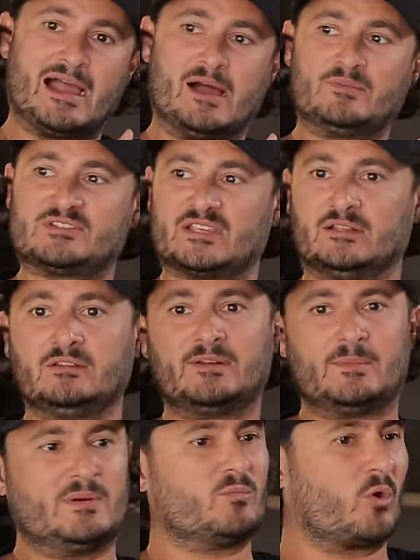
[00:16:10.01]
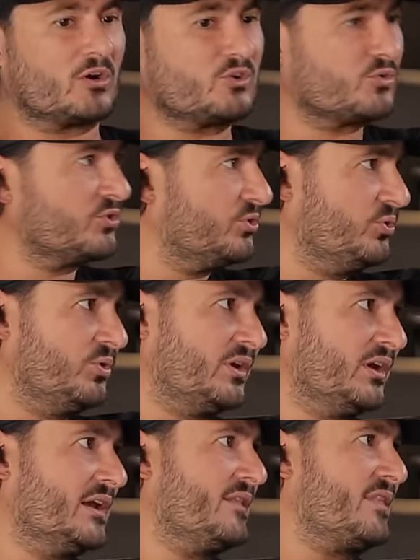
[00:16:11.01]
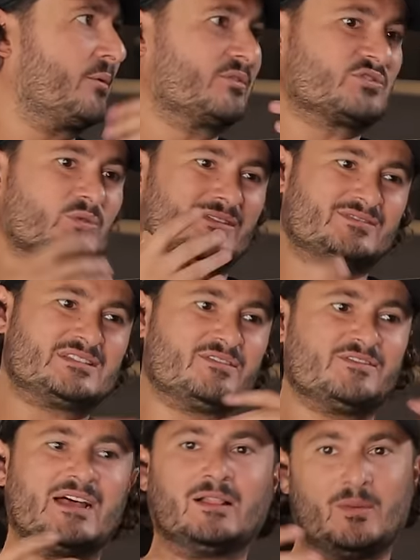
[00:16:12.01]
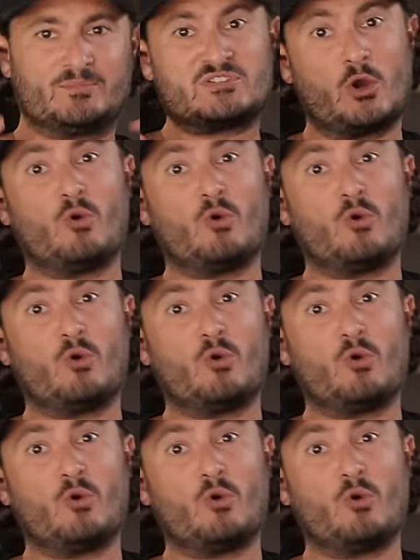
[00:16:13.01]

I would say, a little bit more crude. They were sort of developed